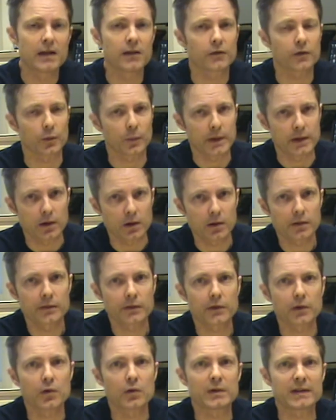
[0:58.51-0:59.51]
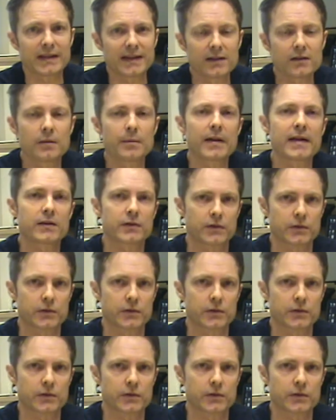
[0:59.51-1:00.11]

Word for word: So we also need to make